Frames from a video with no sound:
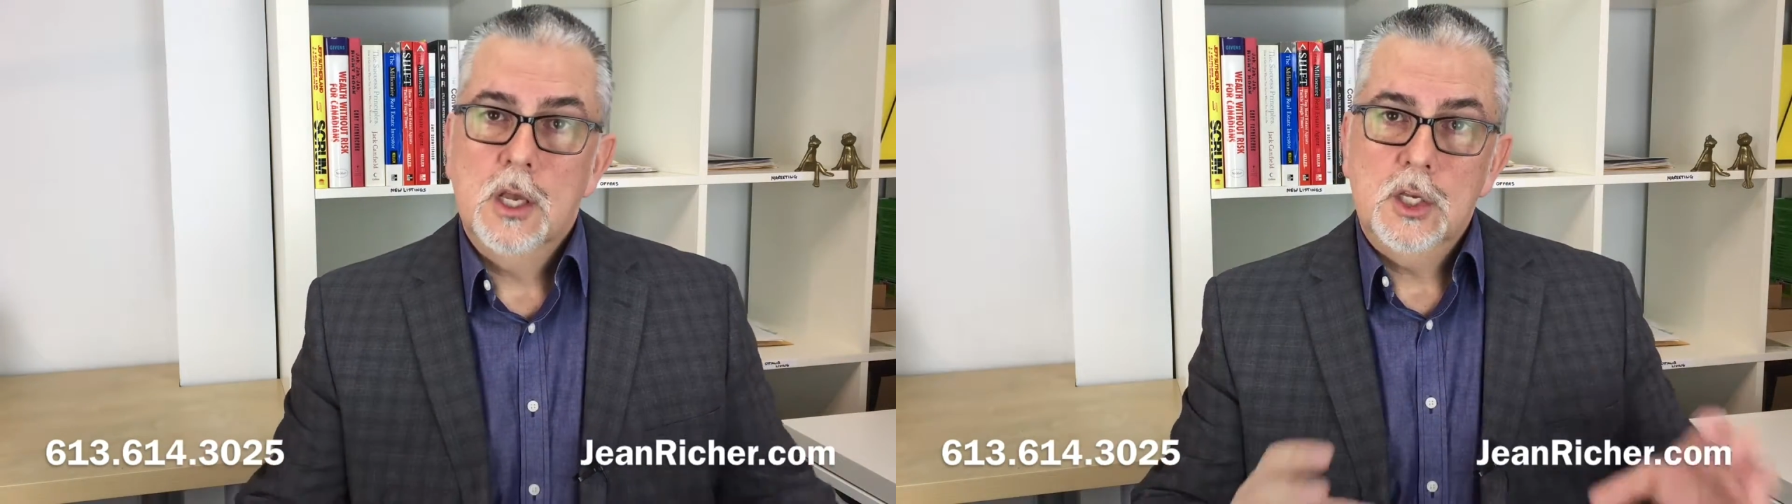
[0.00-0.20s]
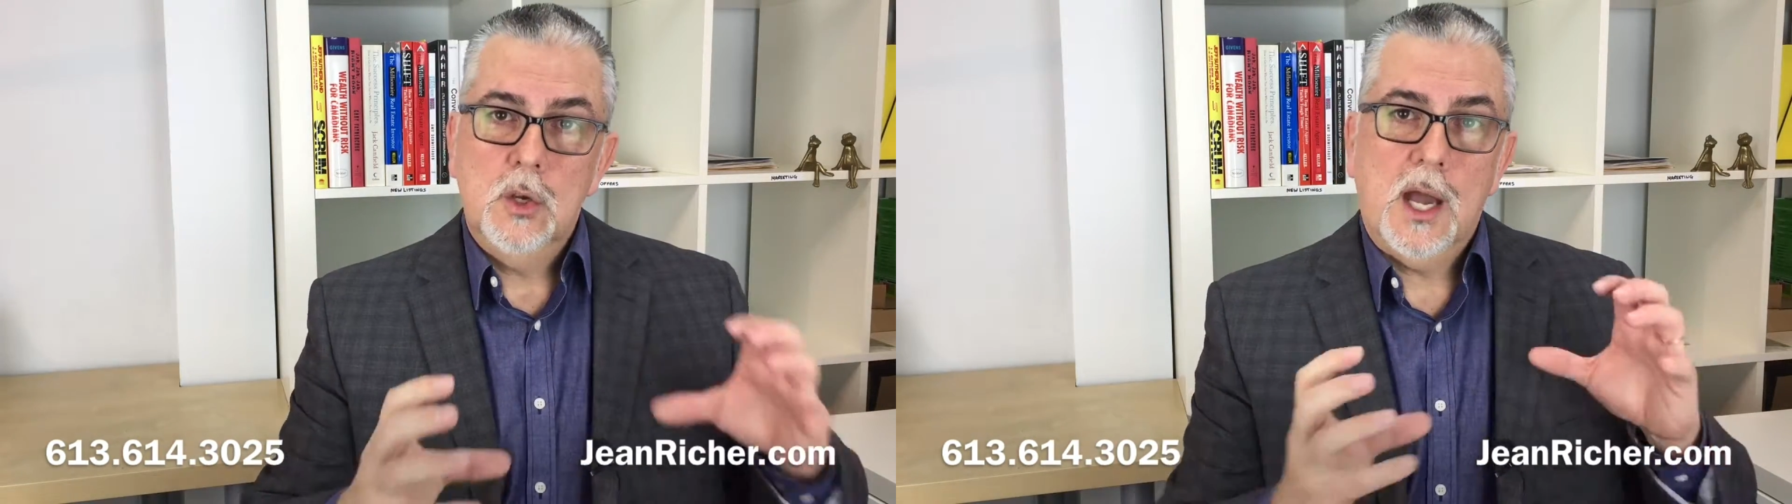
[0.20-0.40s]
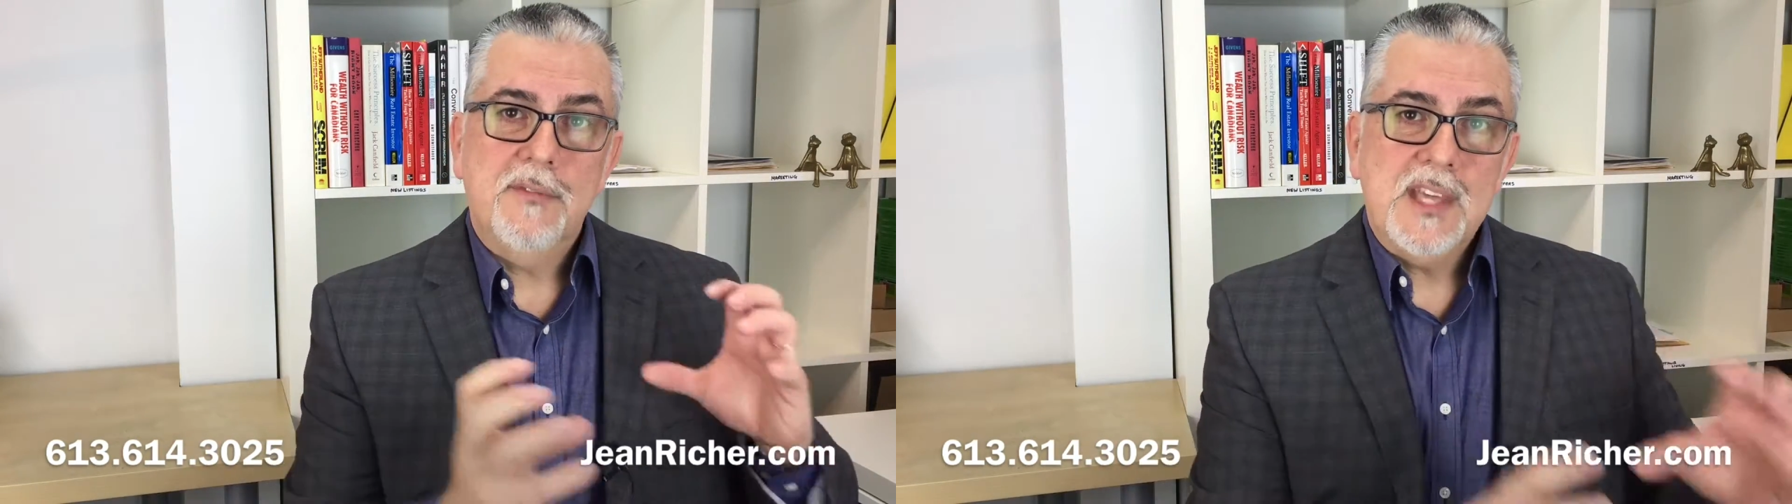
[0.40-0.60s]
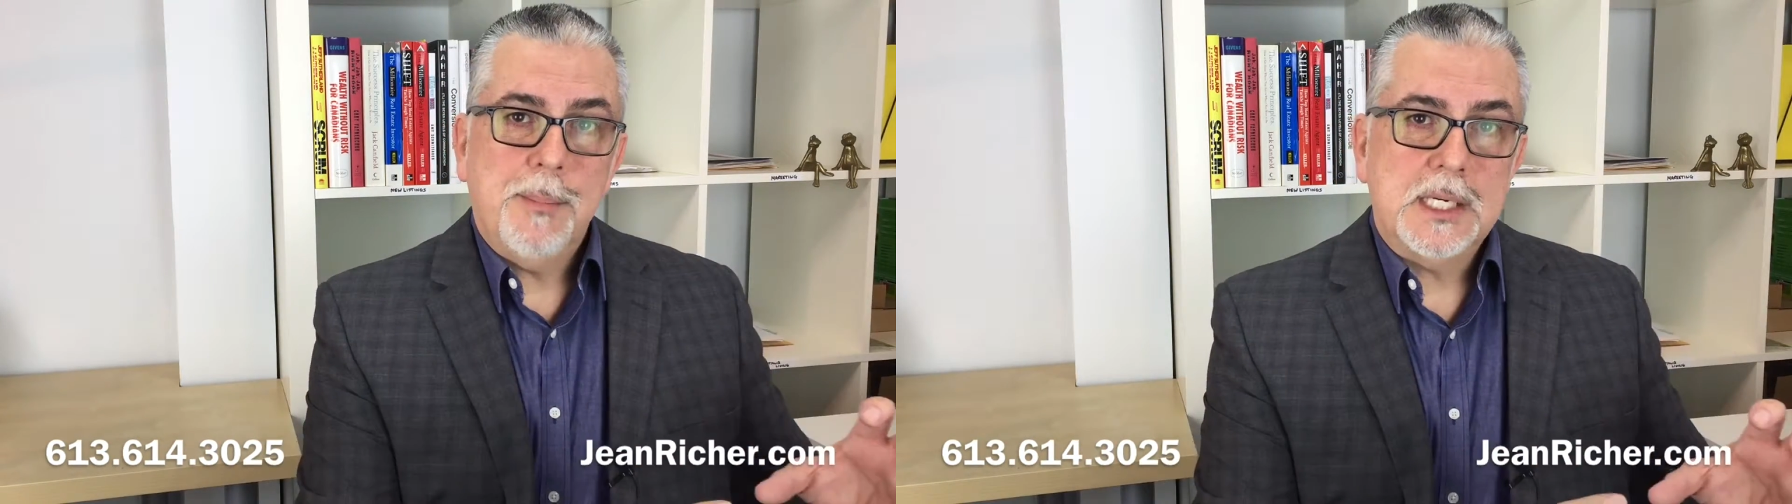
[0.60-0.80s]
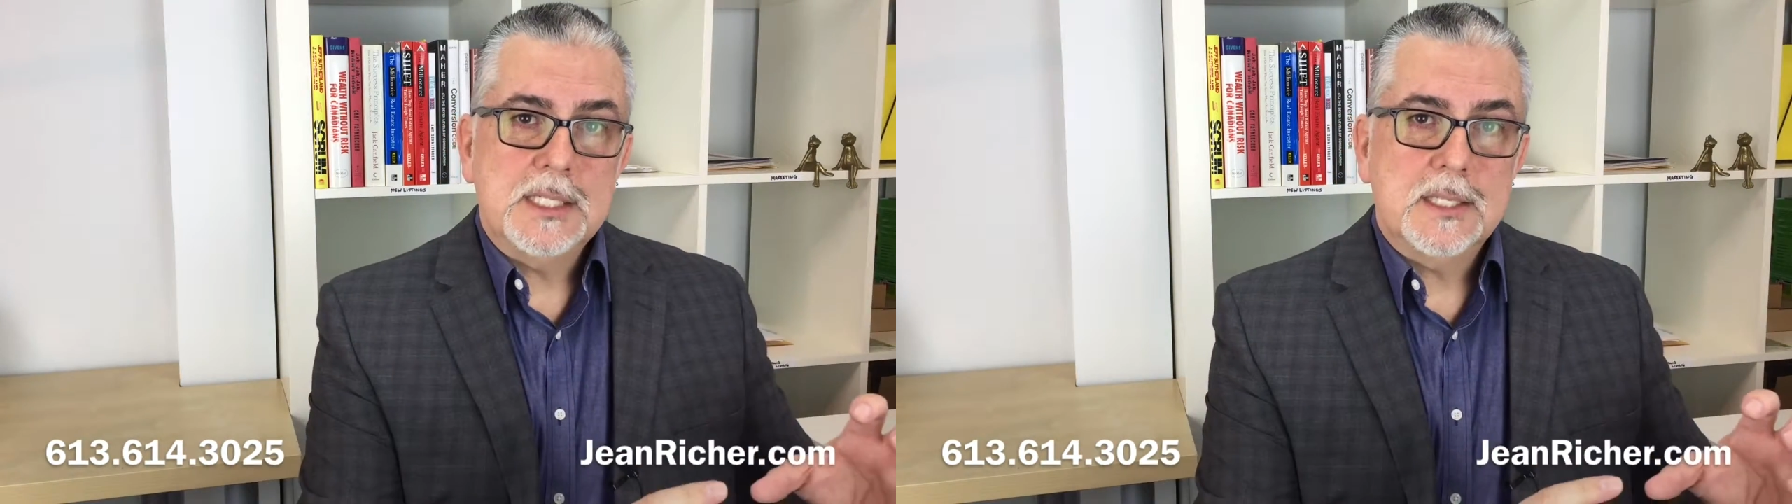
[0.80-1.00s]
You have that
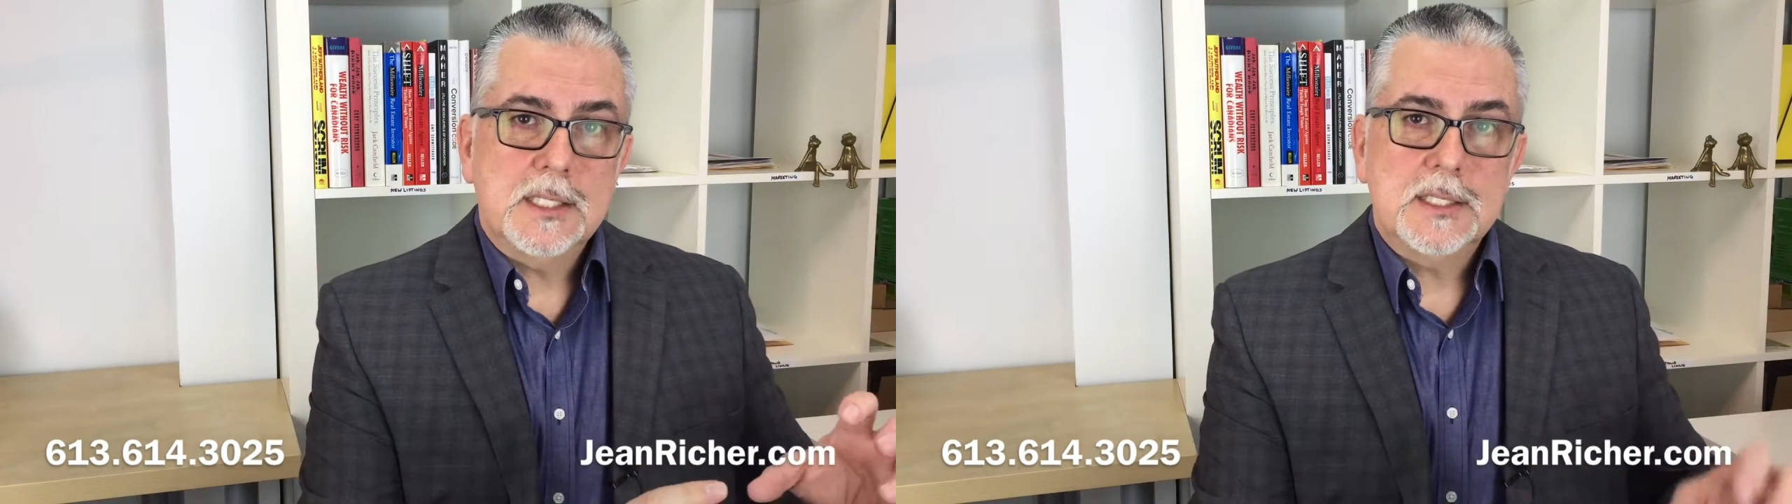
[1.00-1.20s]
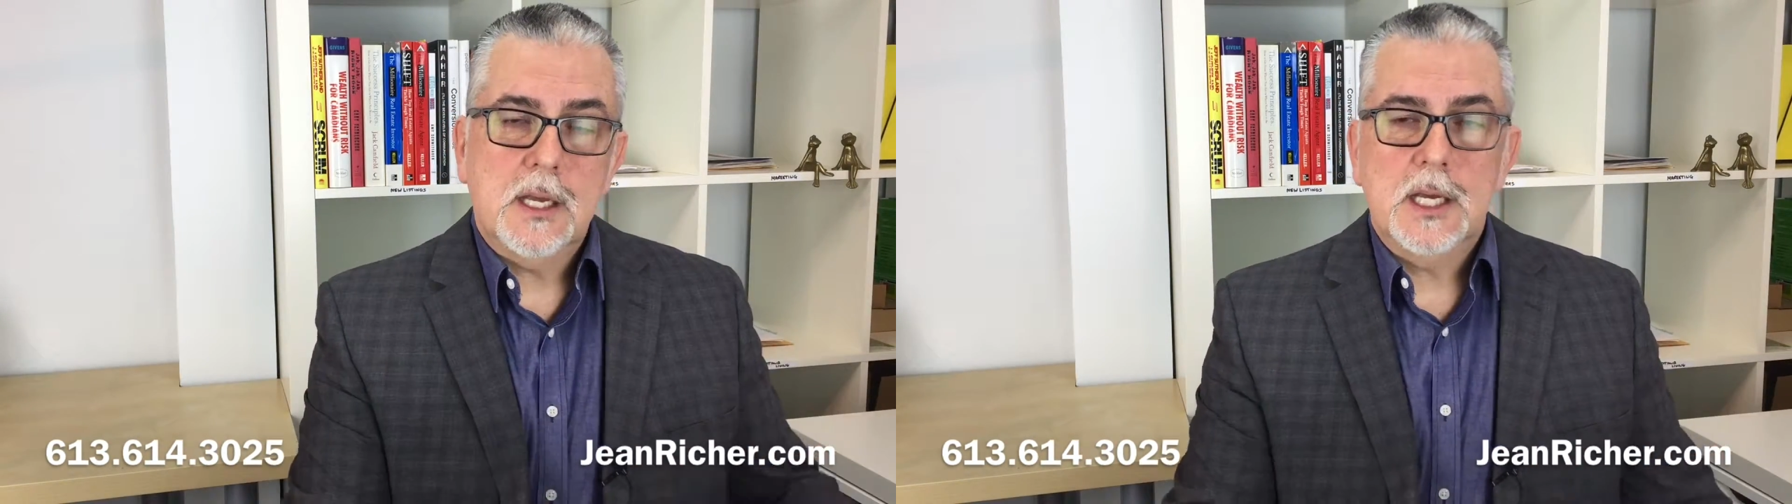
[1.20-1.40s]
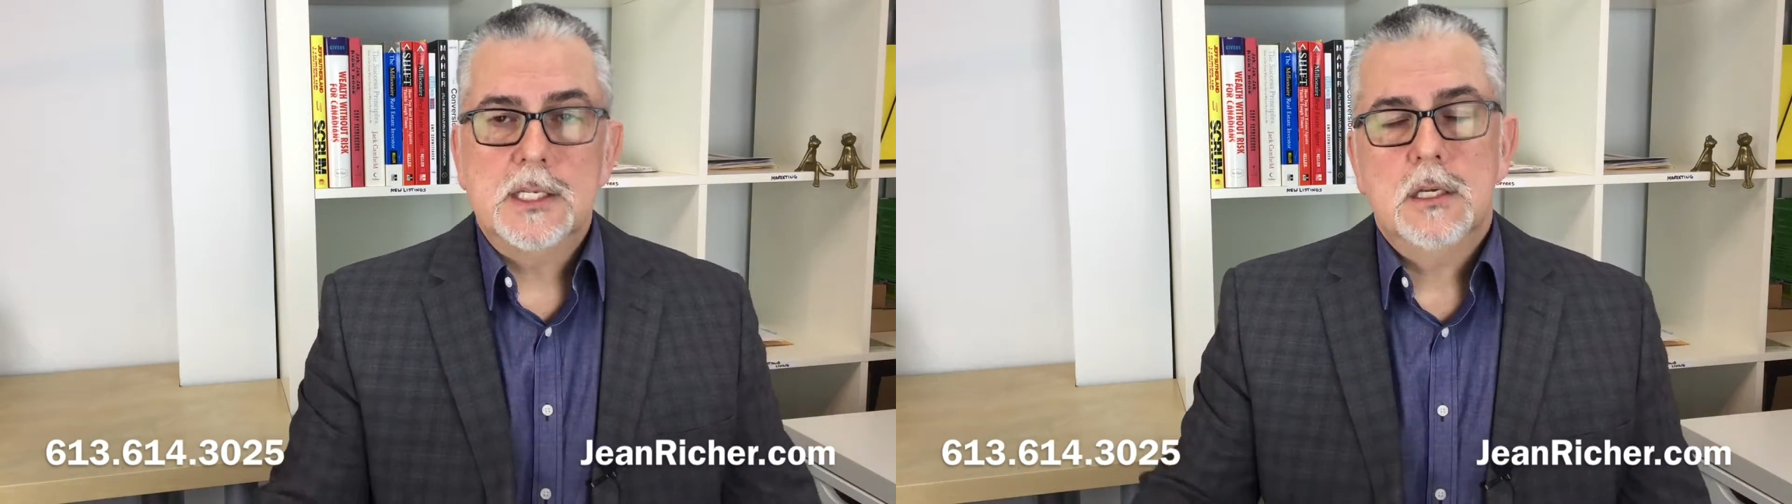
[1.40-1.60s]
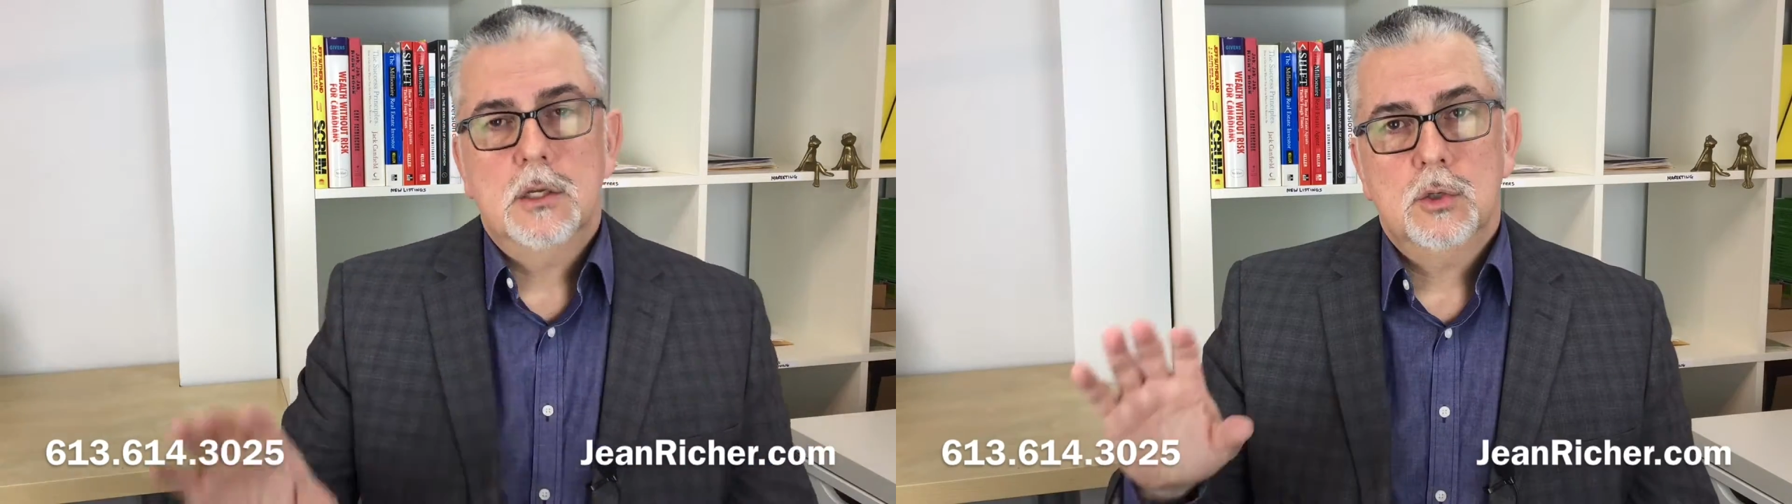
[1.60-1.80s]
money set aside,